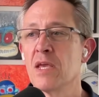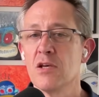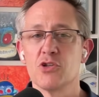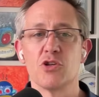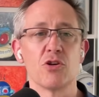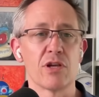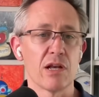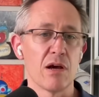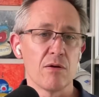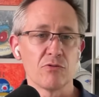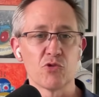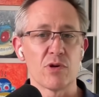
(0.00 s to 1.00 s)
So you get
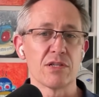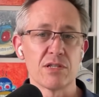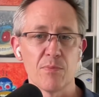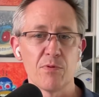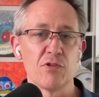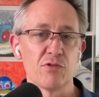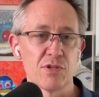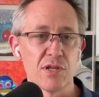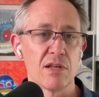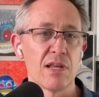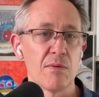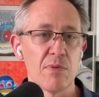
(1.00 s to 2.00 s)
all dressed up in your
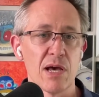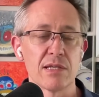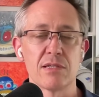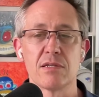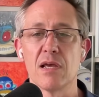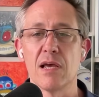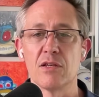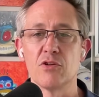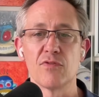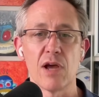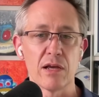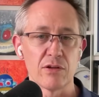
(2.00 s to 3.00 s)
Sunday best and
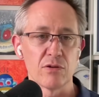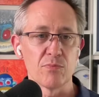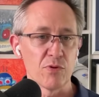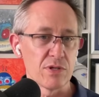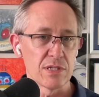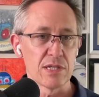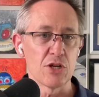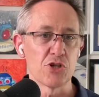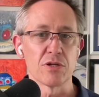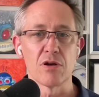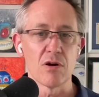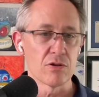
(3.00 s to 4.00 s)
you've got your
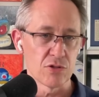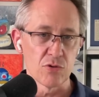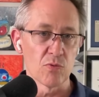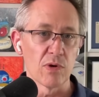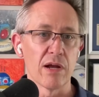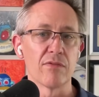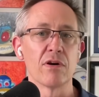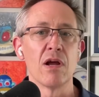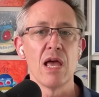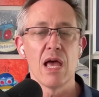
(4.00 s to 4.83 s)
presentation cards or whatever,